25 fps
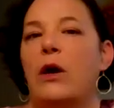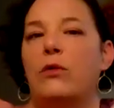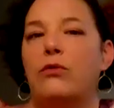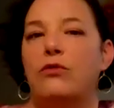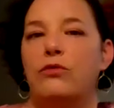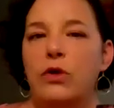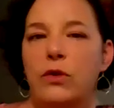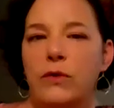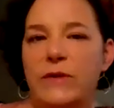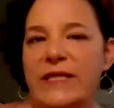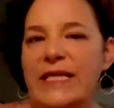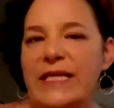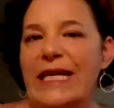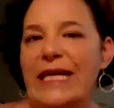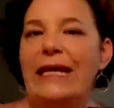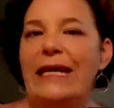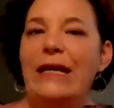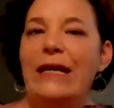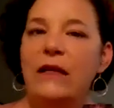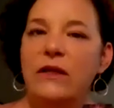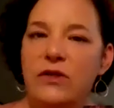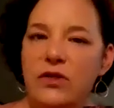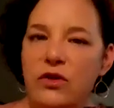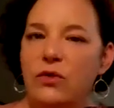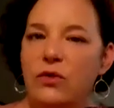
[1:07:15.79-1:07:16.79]

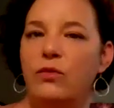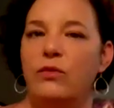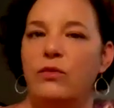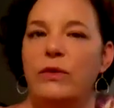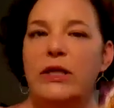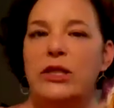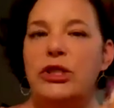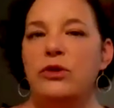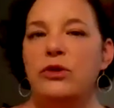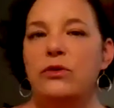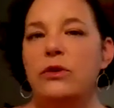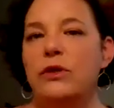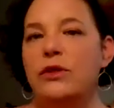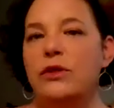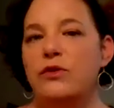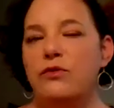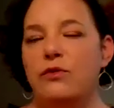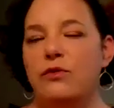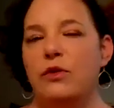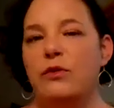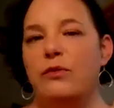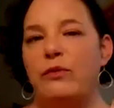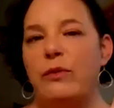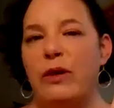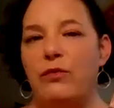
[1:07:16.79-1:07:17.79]
routines or rituals
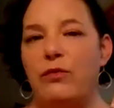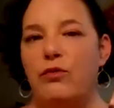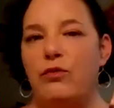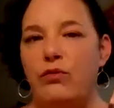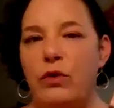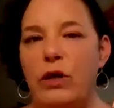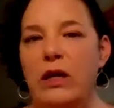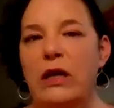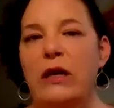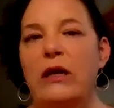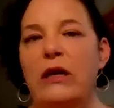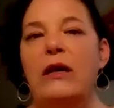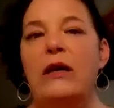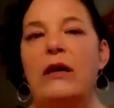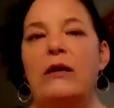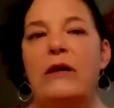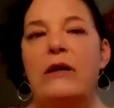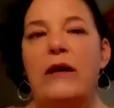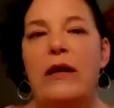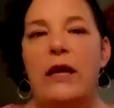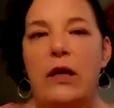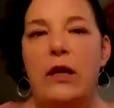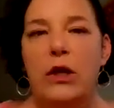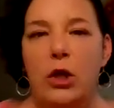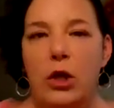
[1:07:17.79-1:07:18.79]
would be really